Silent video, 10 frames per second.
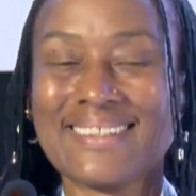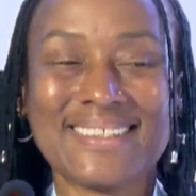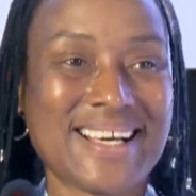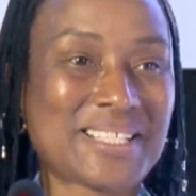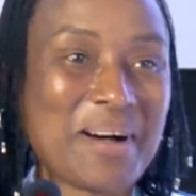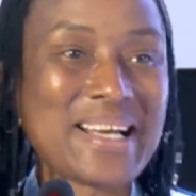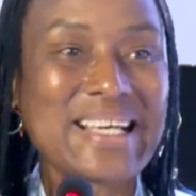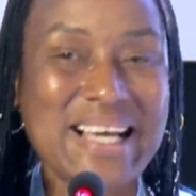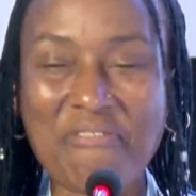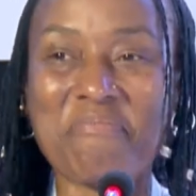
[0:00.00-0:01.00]
as one
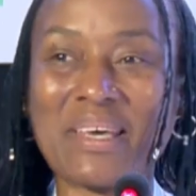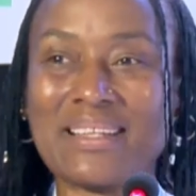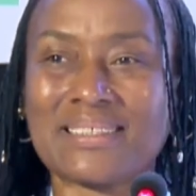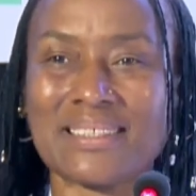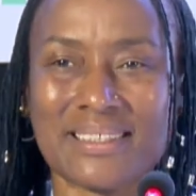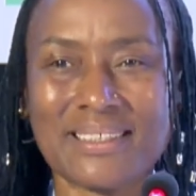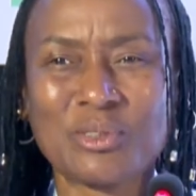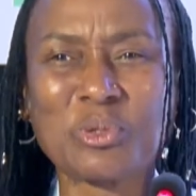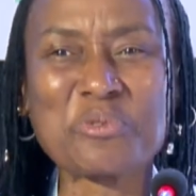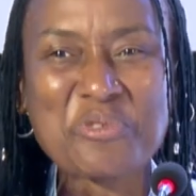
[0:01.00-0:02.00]
government
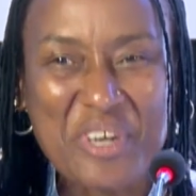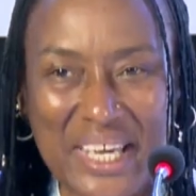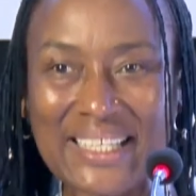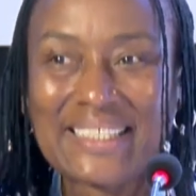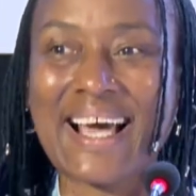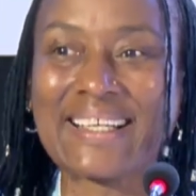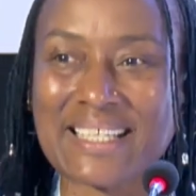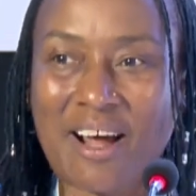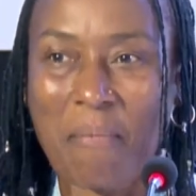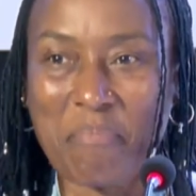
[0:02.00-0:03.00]
to really tighten
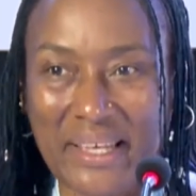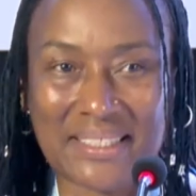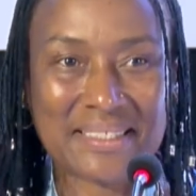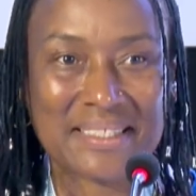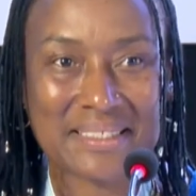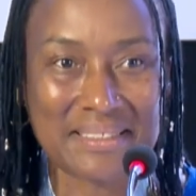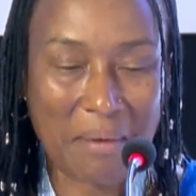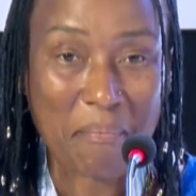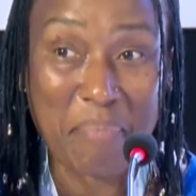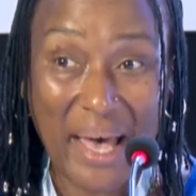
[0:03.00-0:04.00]
our
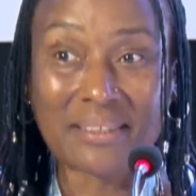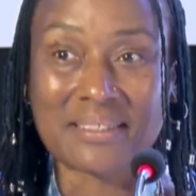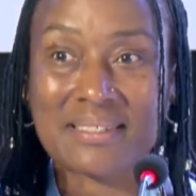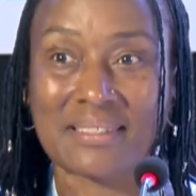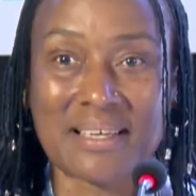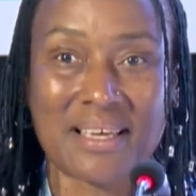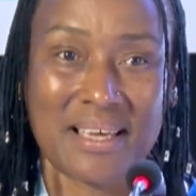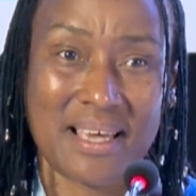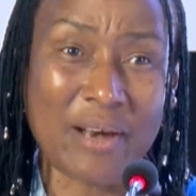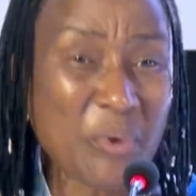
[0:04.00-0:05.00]
belts.
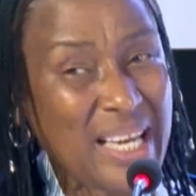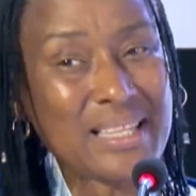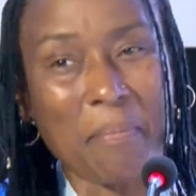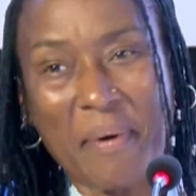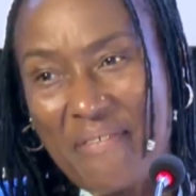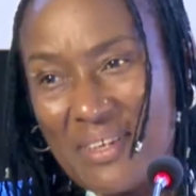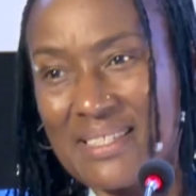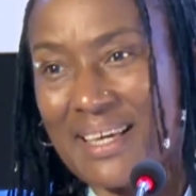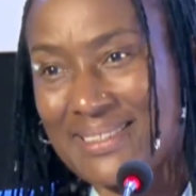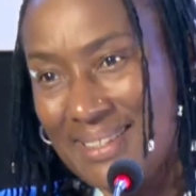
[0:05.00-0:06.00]
And we need the private
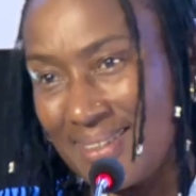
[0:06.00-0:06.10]
sector.